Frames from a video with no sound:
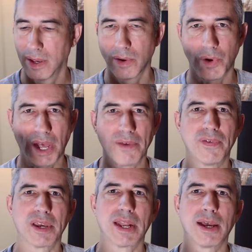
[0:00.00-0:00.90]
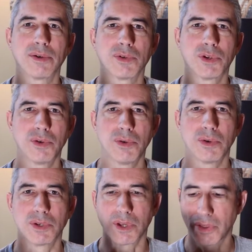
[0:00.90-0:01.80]
what I figured out to
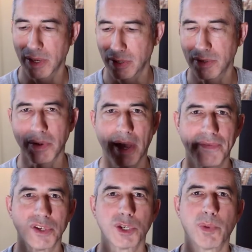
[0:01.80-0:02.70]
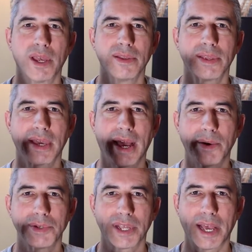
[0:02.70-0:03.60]
you so that you don't have to spend the
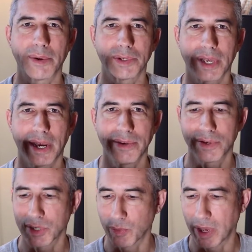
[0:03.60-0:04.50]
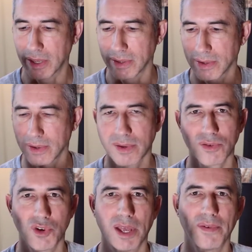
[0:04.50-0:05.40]
hours and hours that I just spent
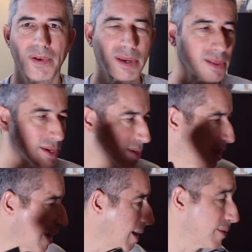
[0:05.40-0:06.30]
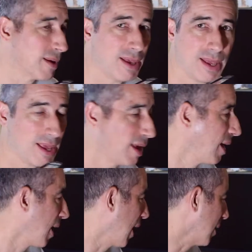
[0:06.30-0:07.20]
trying to figure this thing out.
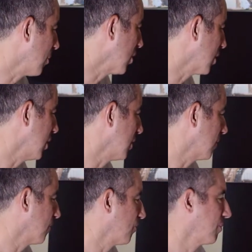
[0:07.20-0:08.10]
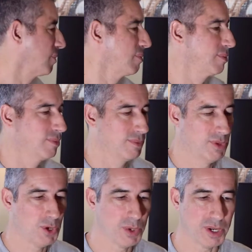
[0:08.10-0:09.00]
And I'm not going to
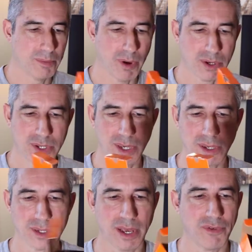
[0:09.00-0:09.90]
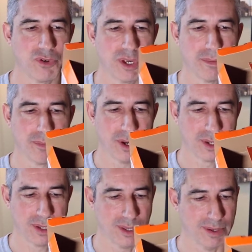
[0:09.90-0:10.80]
do an unboxing because I've already
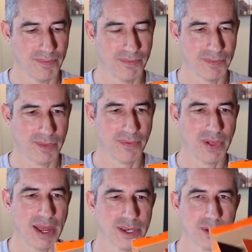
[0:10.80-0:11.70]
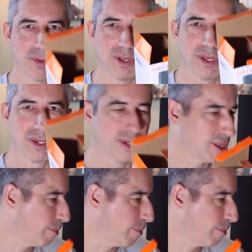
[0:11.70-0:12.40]
unboxed the Flash, but this is the